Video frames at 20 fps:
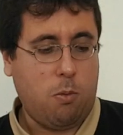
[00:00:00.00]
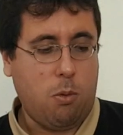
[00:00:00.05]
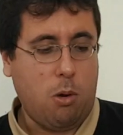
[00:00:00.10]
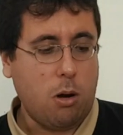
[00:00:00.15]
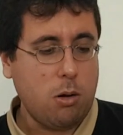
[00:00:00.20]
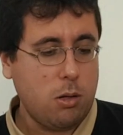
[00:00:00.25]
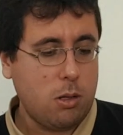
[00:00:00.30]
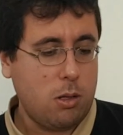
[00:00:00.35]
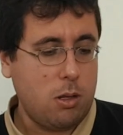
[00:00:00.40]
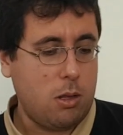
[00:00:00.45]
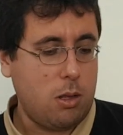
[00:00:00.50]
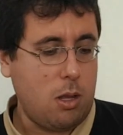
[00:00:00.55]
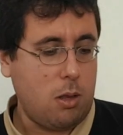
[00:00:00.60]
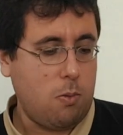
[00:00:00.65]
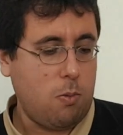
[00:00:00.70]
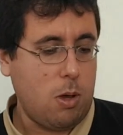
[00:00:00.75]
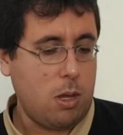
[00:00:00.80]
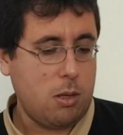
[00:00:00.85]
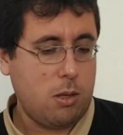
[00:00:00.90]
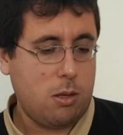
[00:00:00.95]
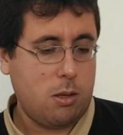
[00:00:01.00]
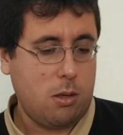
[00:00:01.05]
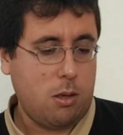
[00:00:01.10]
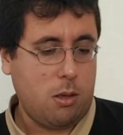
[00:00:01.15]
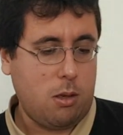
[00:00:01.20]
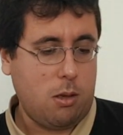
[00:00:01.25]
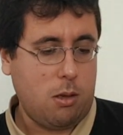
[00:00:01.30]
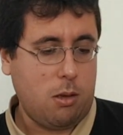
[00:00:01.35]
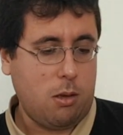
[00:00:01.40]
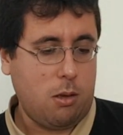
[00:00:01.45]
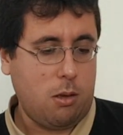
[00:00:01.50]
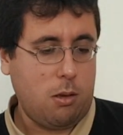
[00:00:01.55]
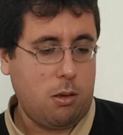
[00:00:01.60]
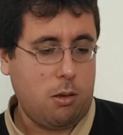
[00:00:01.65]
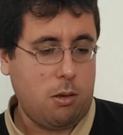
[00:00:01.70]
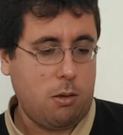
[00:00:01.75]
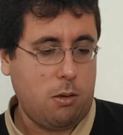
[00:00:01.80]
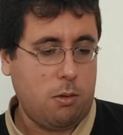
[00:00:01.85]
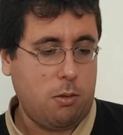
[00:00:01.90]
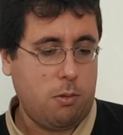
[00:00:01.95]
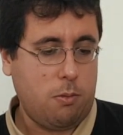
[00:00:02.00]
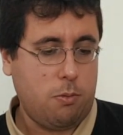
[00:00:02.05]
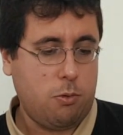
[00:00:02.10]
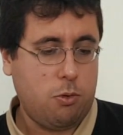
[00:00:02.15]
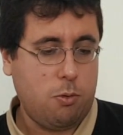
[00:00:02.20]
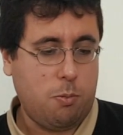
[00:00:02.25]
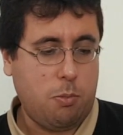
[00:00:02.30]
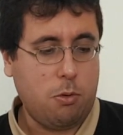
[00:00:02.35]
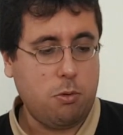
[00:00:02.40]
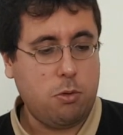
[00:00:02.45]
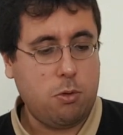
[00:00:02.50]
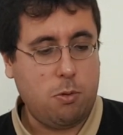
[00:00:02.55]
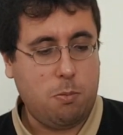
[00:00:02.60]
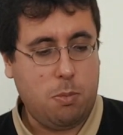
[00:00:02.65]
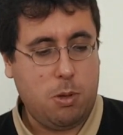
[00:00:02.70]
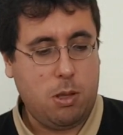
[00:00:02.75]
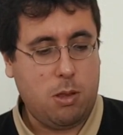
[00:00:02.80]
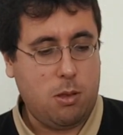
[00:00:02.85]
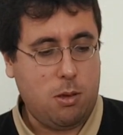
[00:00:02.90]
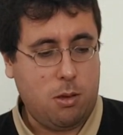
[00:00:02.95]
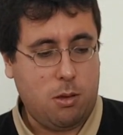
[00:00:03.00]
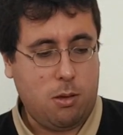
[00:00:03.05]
worsted that was supposed to be